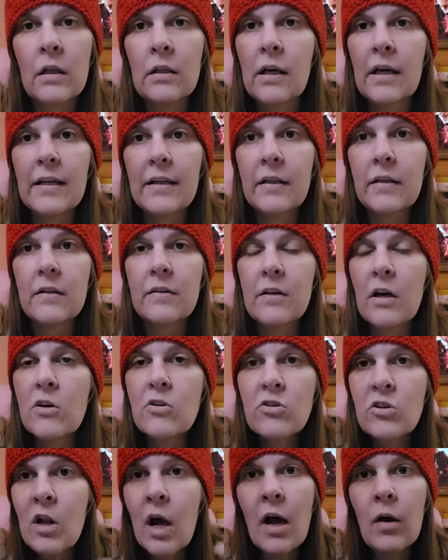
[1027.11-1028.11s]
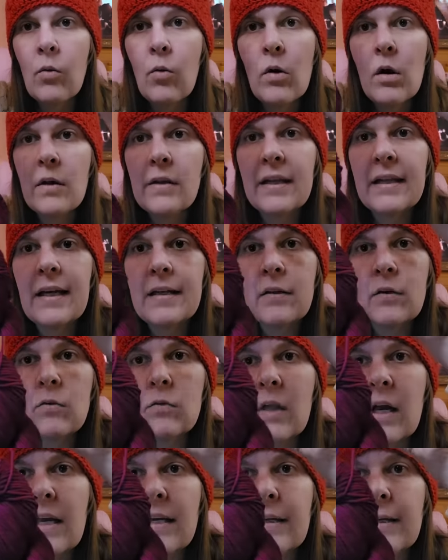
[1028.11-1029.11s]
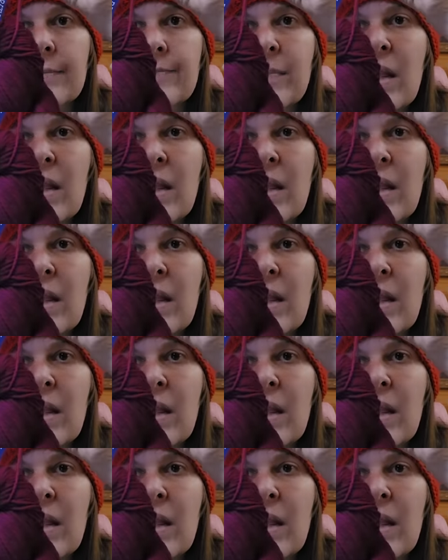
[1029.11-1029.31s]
like. There's not one that I don't like.